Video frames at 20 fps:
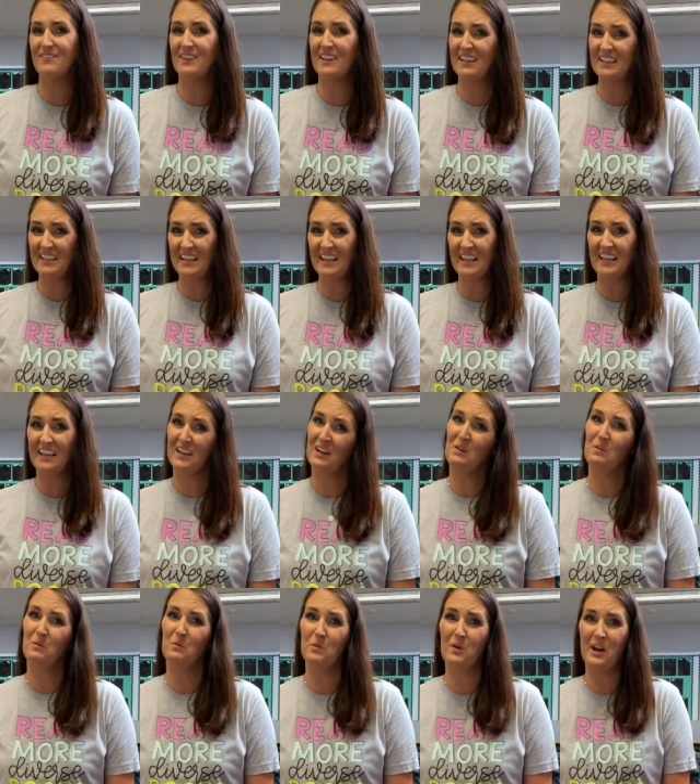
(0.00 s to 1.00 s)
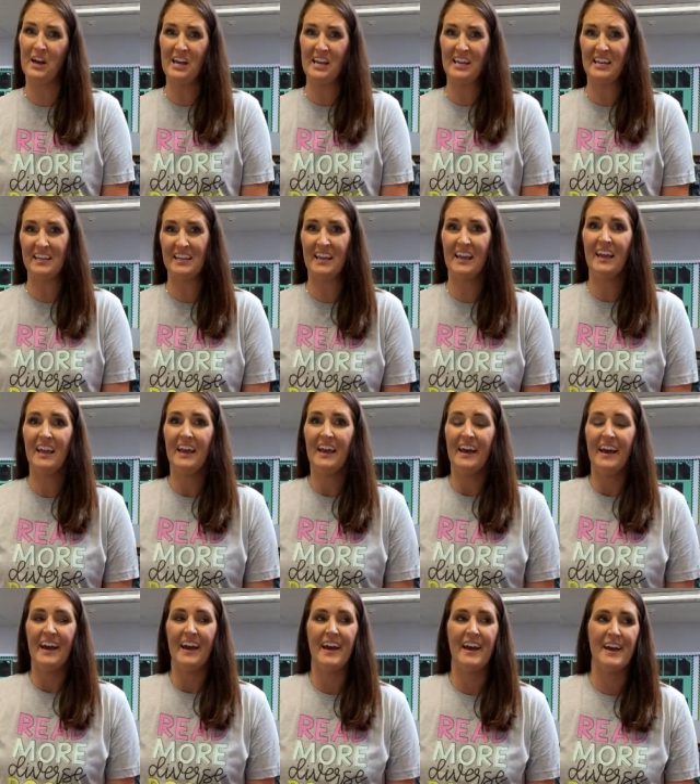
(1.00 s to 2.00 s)
feeling one.
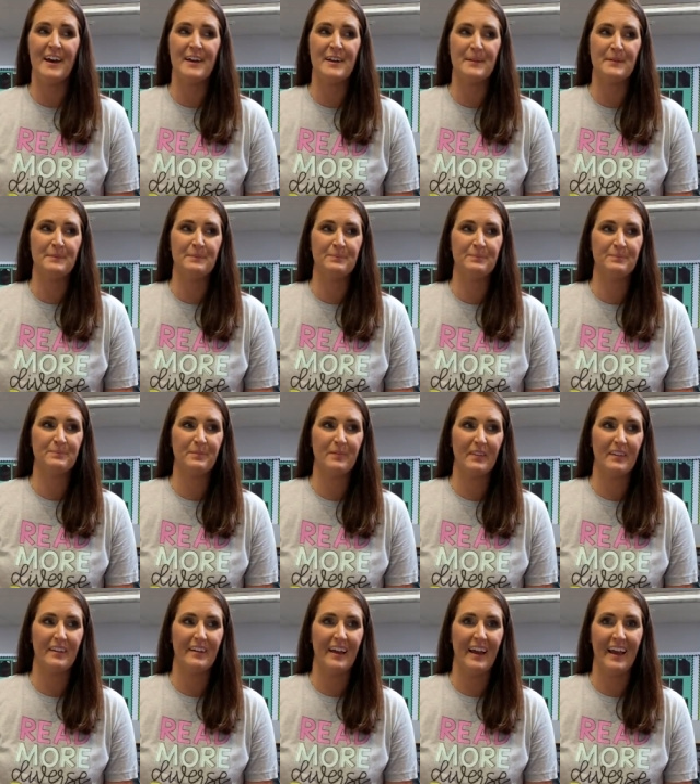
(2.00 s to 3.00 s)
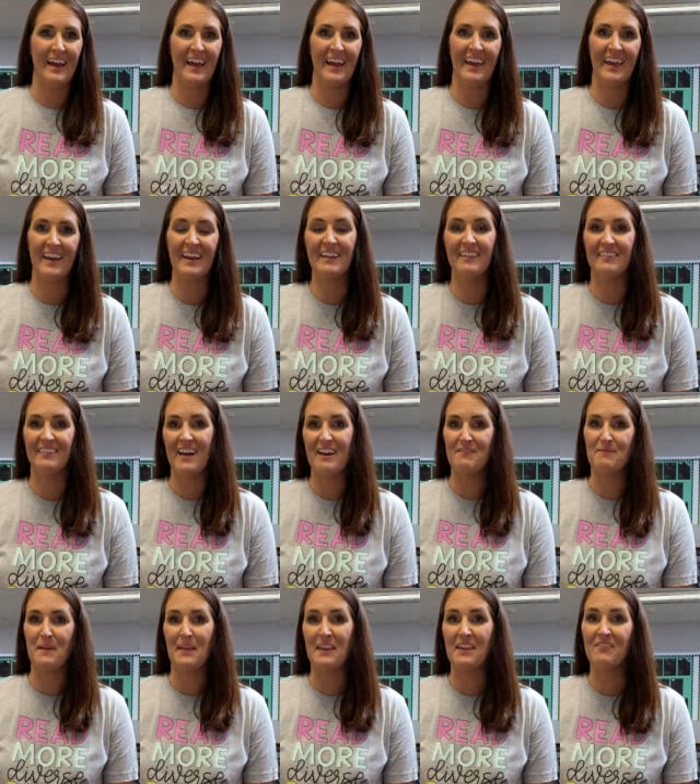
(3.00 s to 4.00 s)
Um, I
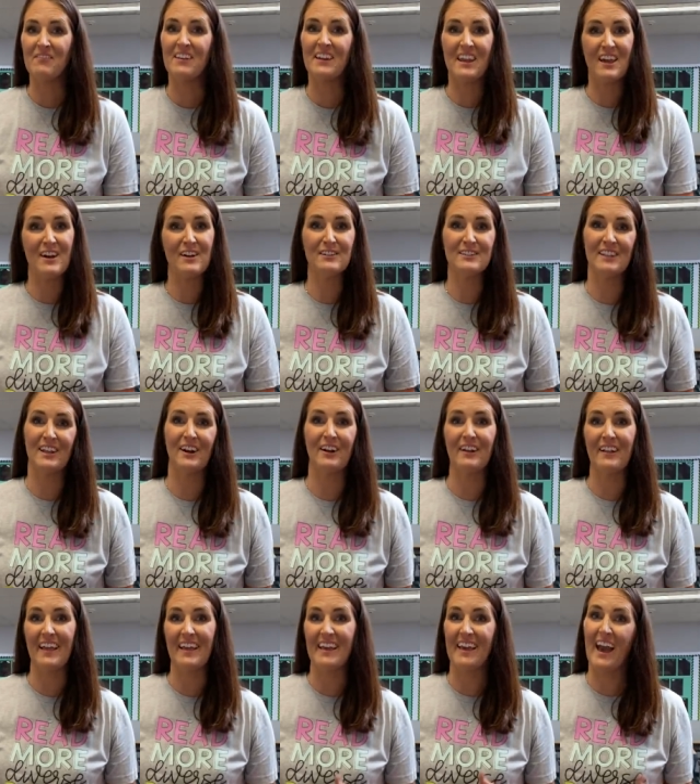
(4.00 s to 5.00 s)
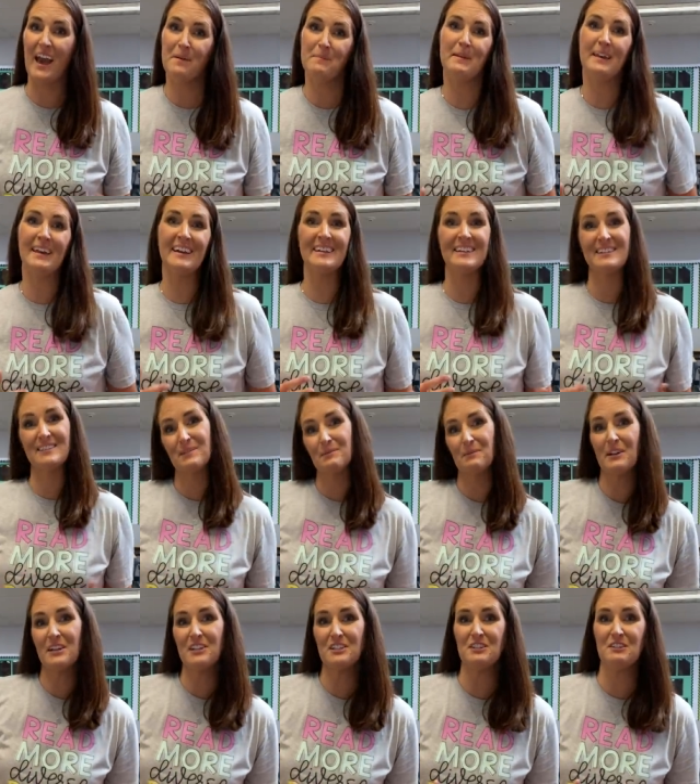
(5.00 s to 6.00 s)
love making videos that are like happy and
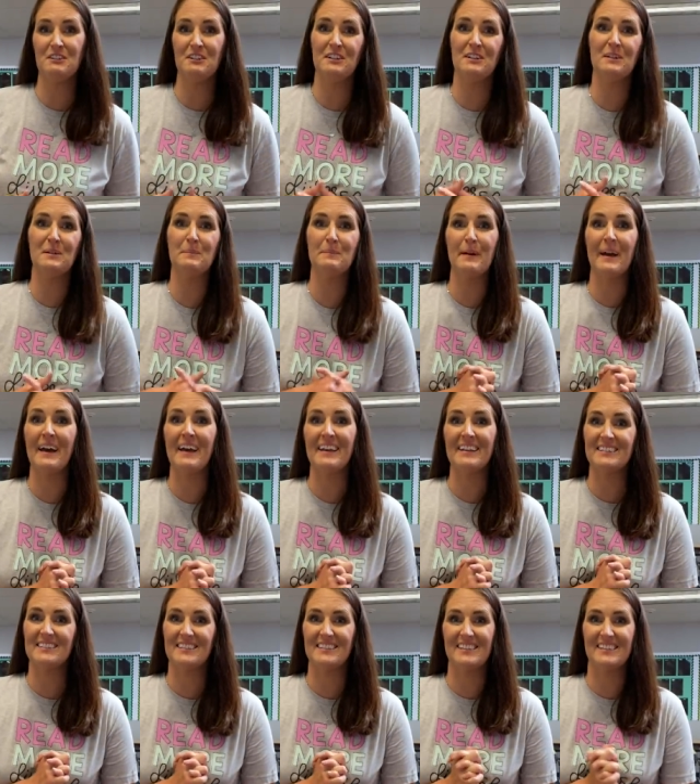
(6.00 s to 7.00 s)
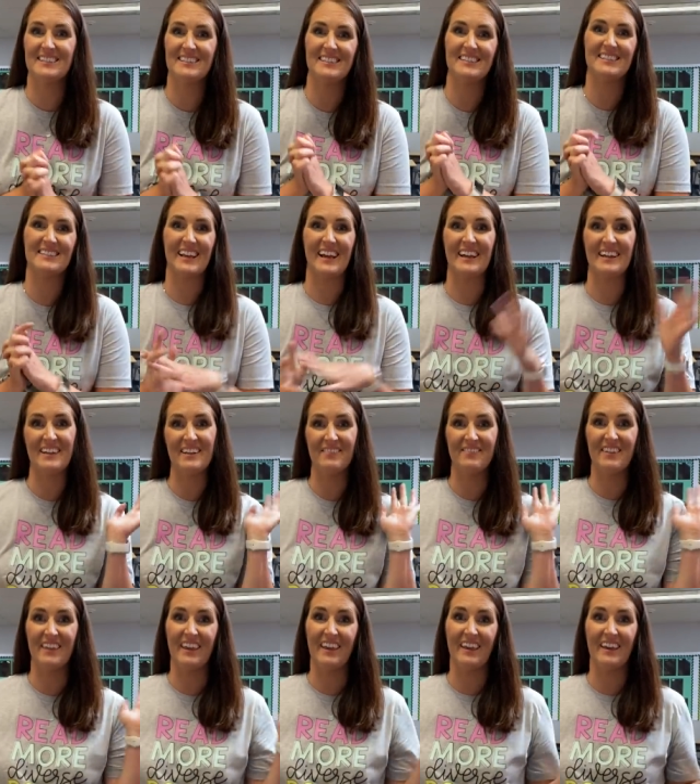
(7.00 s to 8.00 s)
inspirational, but this is kind of
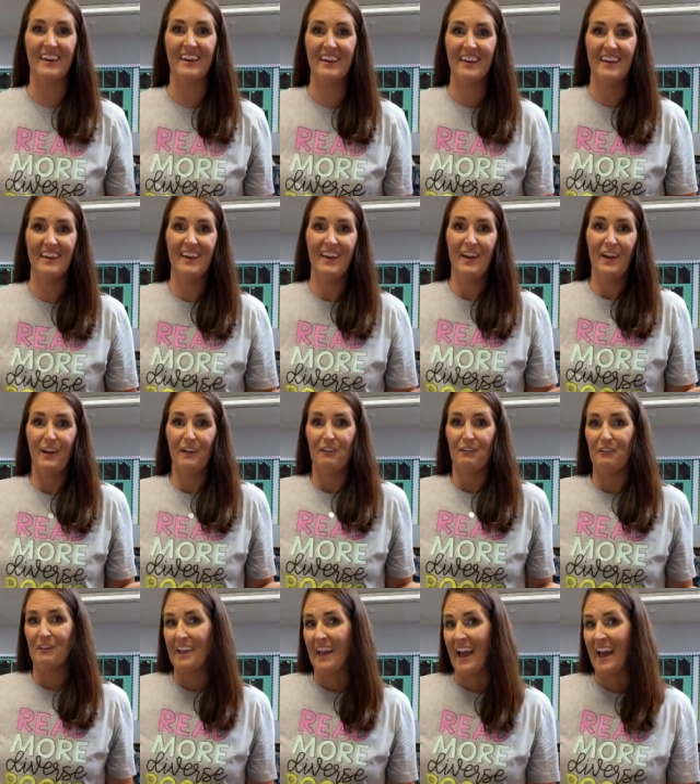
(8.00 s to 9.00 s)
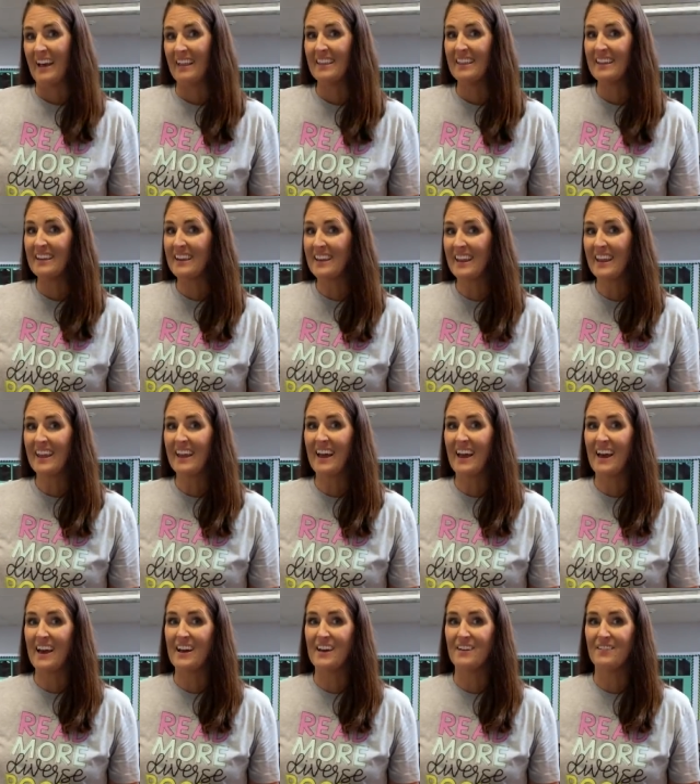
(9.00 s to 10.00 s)
the reality
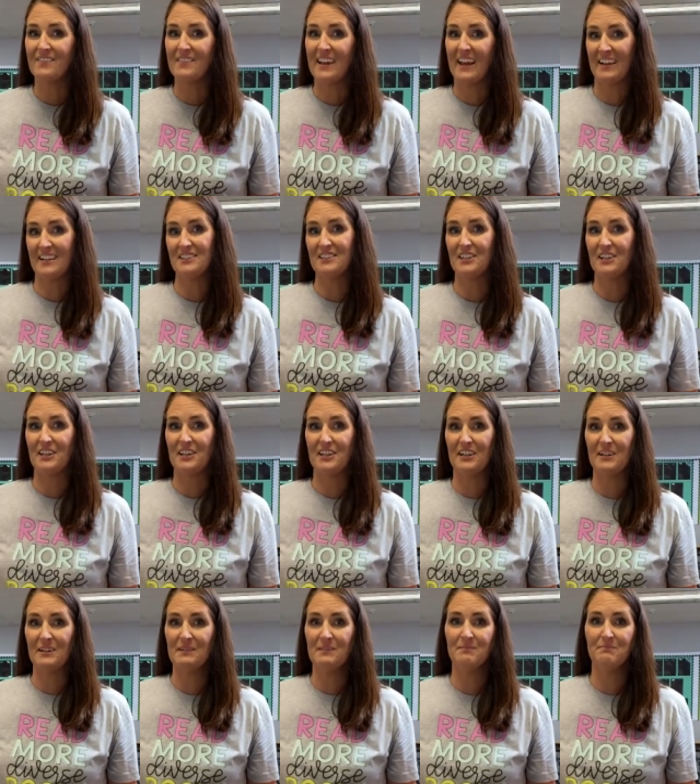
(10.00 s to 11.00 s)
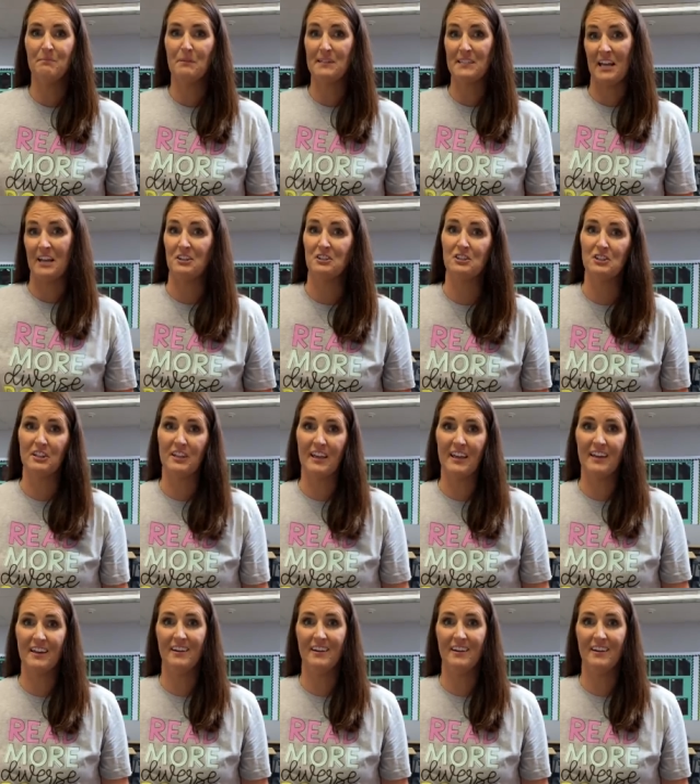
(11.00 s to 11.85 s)
of next year, potentially,